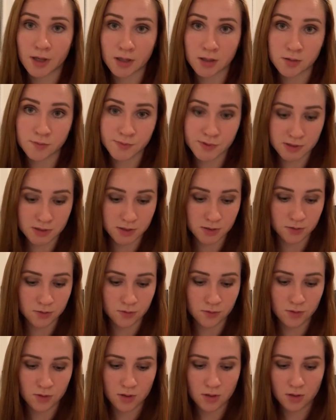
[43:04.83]
helps
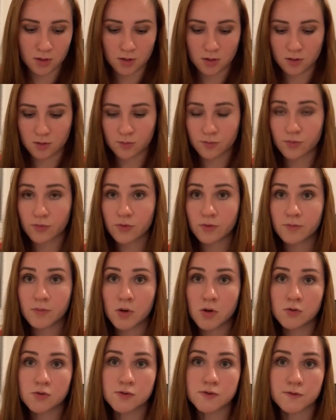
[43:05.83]
to
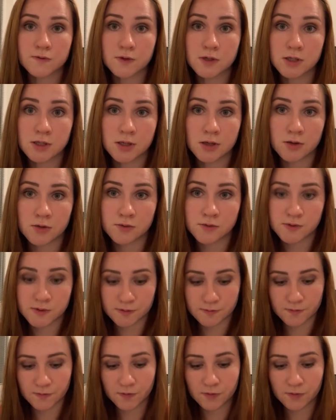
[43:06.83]
promote videos